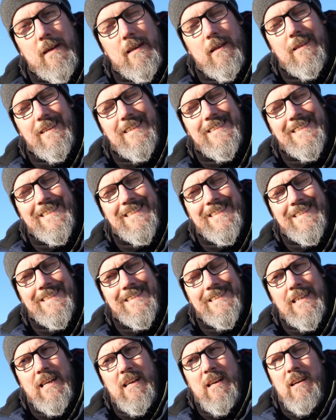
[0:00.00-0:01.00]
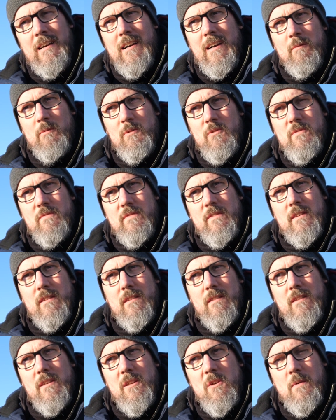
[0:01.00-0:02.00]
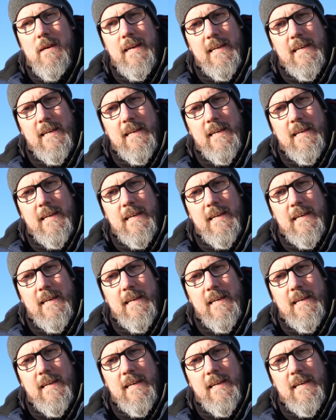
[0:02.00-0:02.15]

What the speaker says: And I was like, I wonder if the new